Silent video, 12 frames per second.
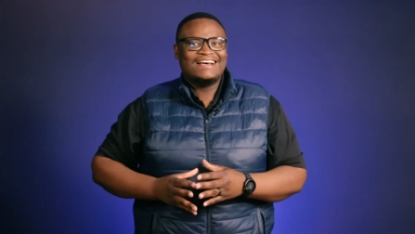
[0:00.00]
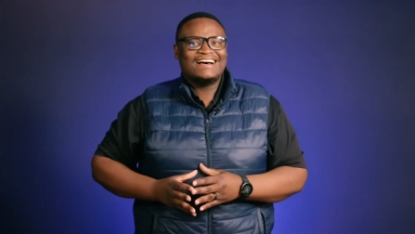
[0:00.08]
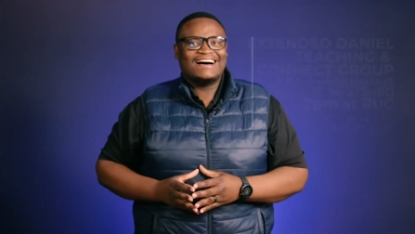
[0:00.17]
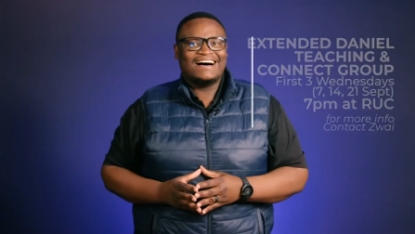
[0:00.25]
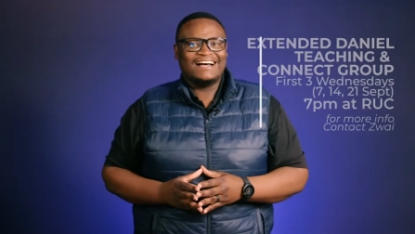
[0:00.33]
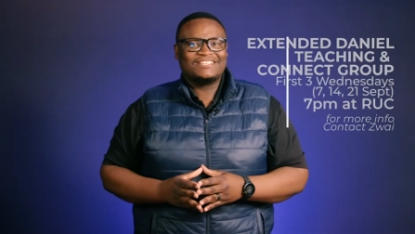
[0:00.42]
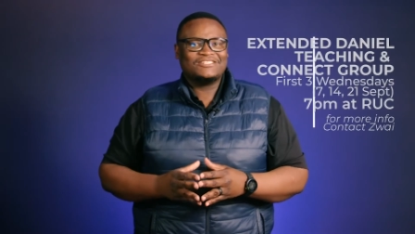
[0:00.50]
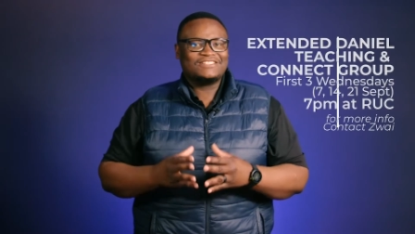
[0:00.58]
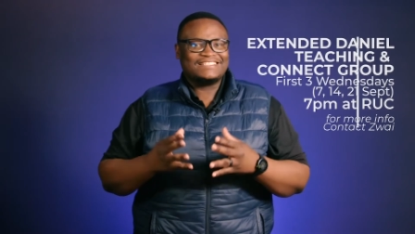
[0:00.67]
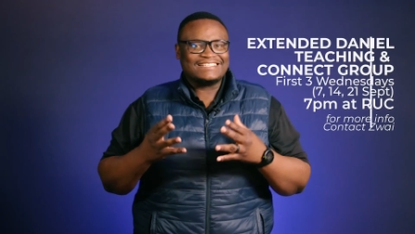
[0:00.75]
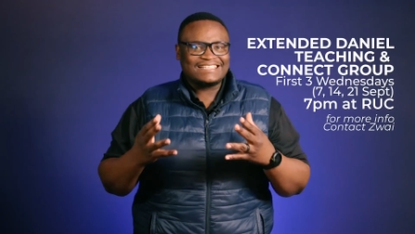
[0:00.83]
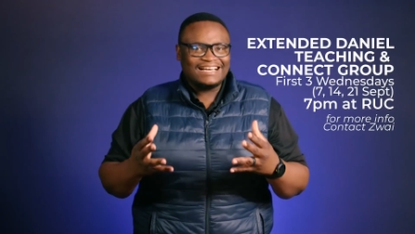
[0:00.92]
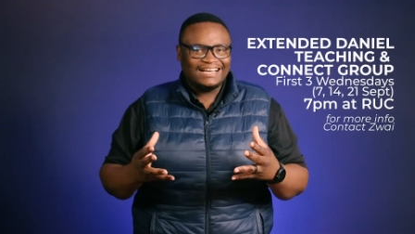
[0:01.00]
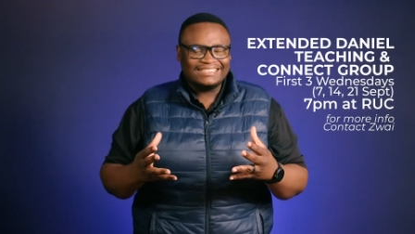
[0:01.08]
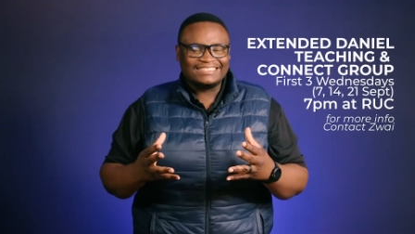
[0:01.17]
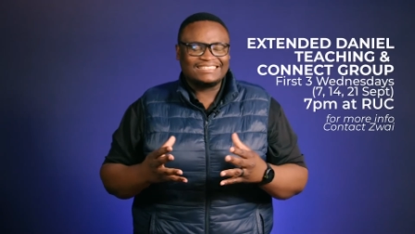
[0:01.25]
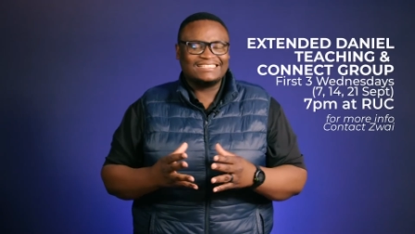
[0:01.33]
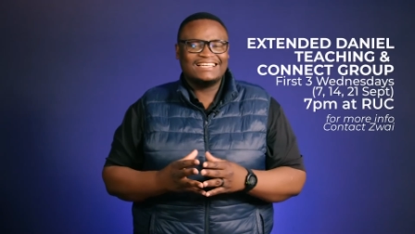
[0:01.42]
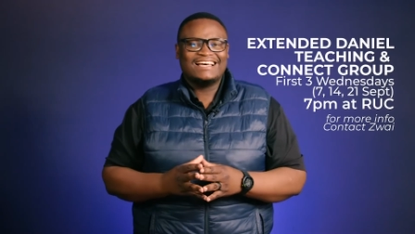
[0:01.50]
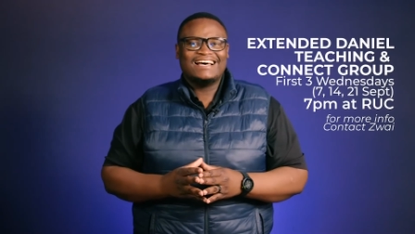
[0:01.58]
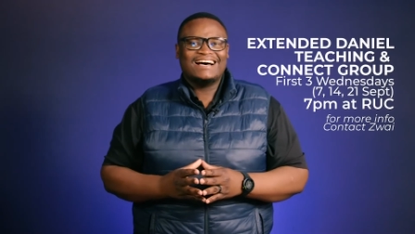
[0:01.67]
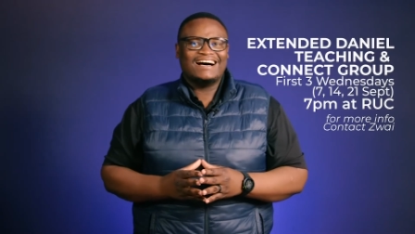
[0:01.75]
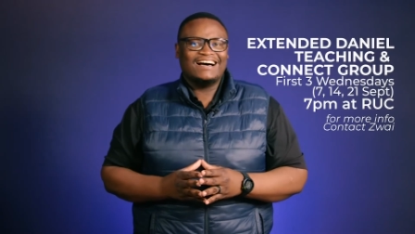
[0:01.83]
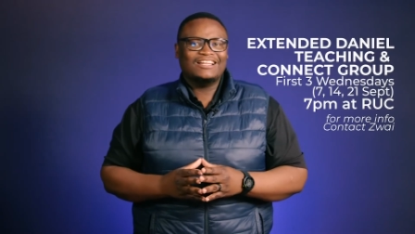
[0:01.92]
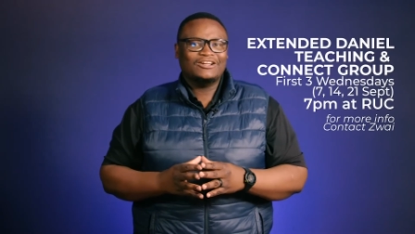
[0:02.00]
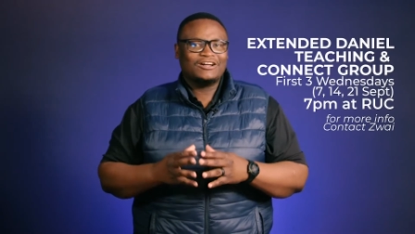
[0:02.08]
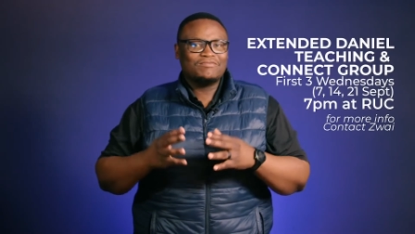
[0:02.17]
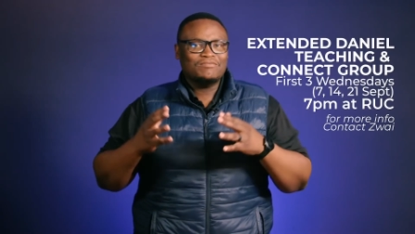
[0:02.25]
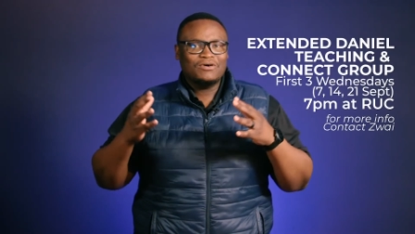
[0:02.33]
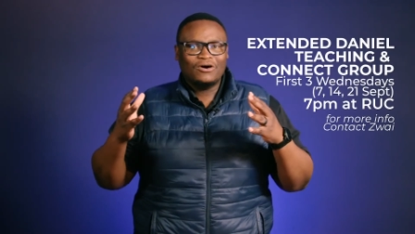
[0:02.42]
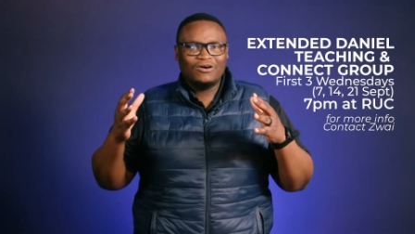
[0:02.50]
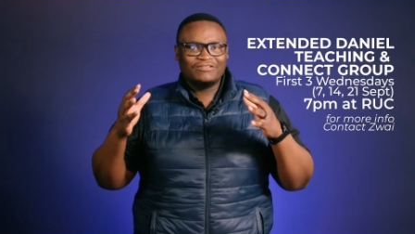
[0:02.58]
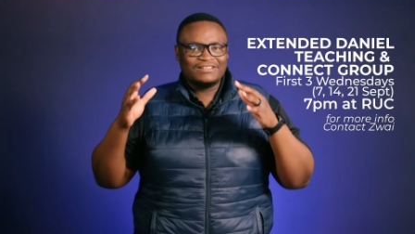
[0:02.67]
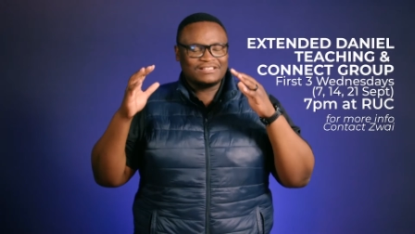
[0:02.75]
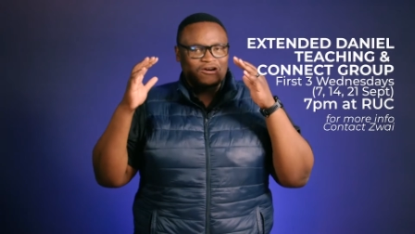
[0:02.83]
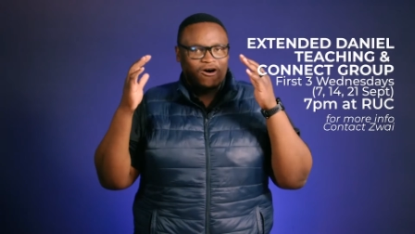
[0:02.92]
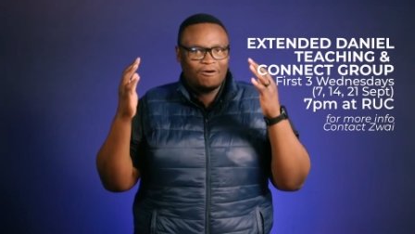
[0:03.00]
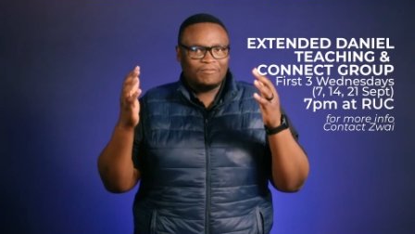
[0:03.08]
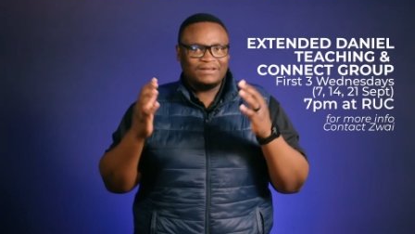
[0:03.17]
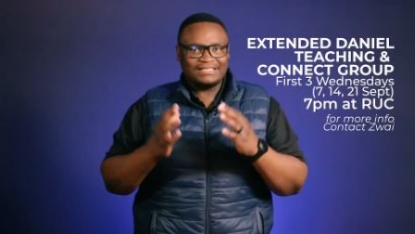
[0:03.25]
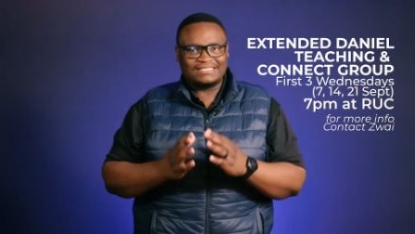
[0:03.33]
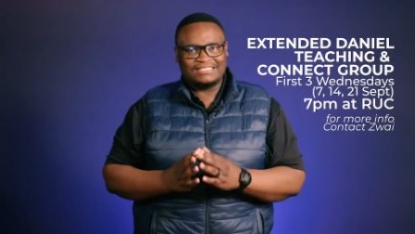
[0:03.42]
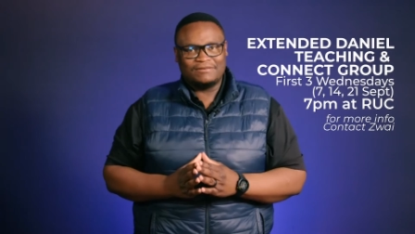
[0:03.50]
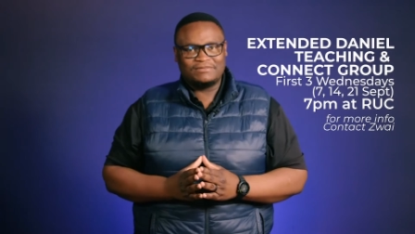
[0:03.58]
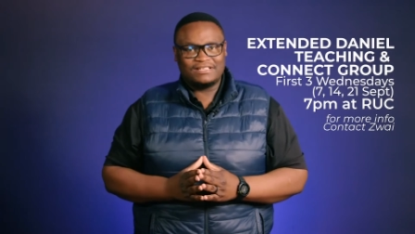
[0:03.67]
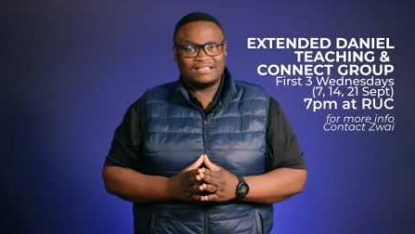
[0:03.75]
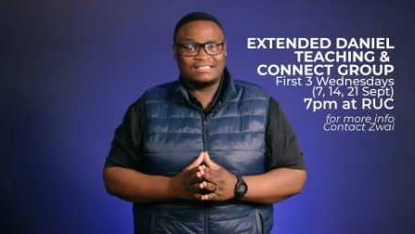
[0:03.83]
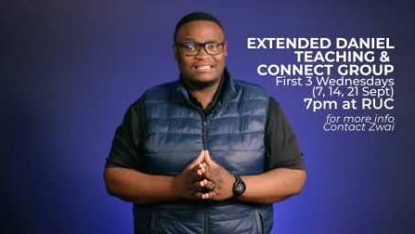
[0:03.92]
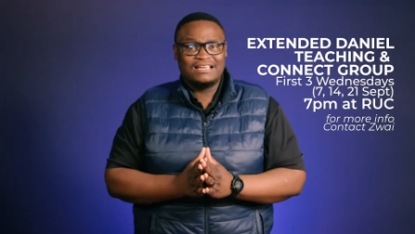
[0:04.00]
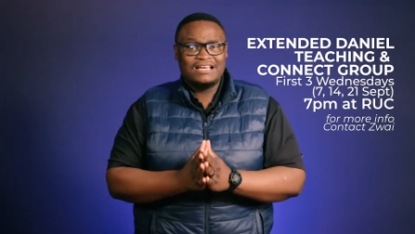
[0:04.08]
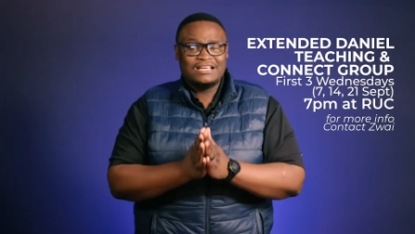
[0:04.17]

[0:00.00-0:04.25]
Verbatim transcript: uh, to discuss uh, a lot more of these complex subjects.